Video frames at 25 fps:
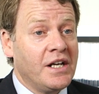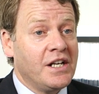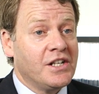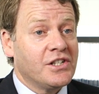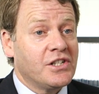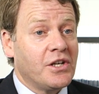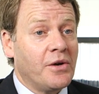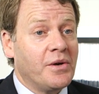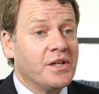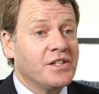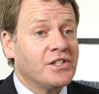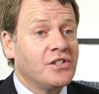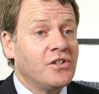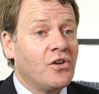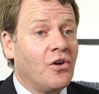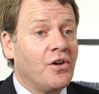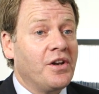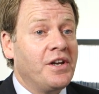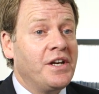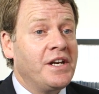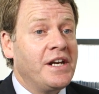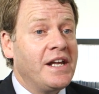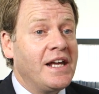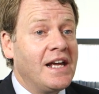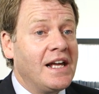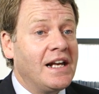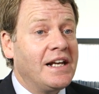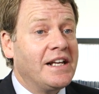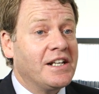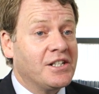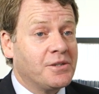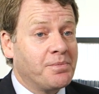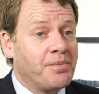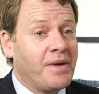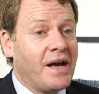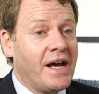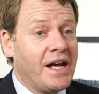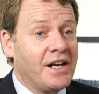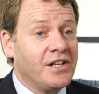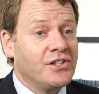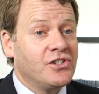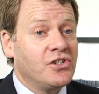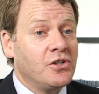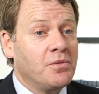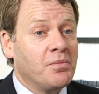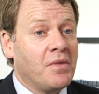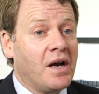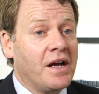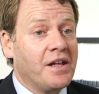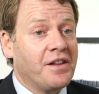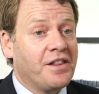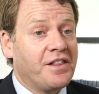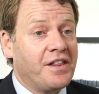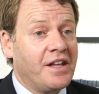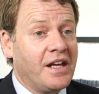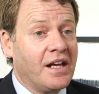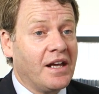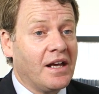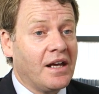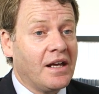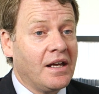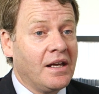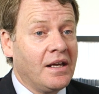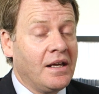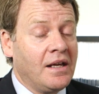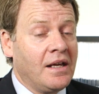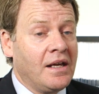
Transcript: So it's not nearly as bad as you might think.